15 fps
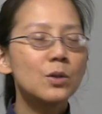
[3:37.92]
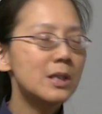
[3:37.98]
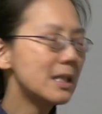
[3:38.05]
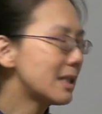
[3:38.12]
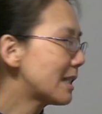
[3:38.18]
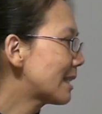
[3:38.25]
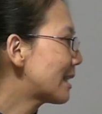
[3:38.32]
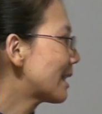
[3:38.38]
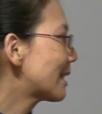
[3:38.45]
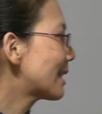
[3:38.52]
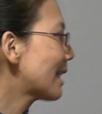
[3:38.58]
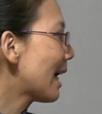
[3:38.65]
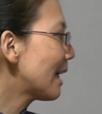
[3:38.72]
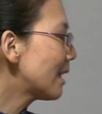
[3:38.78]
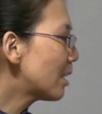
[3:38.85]
this is the
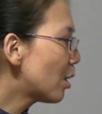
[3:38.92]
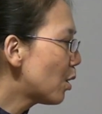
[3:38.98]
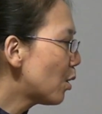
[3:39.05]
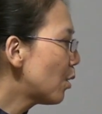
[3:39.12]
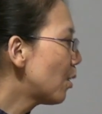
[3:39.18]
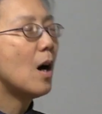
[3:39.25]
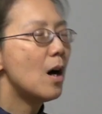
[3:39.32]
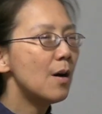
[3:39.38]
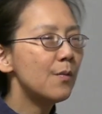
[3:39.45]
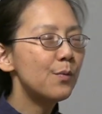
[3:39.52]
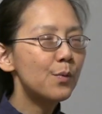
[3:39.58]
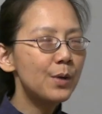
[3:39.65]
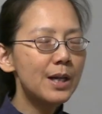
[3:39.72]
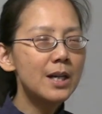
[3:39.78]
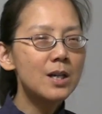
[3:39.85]
cycle
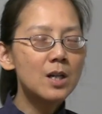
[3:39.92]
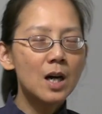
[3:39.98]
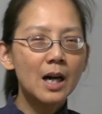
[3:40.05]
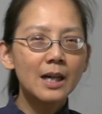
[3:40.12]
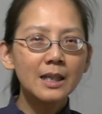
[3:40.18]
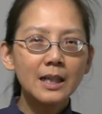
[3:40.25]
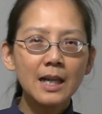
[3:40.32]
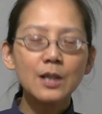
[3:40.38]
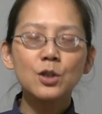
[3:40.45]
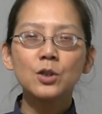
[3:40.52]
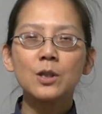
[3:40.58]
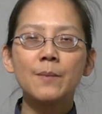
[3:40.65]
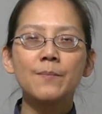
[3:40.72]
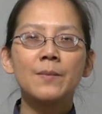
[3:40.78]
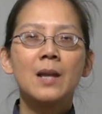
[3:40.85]
of
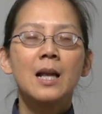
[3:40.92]
reincarnation.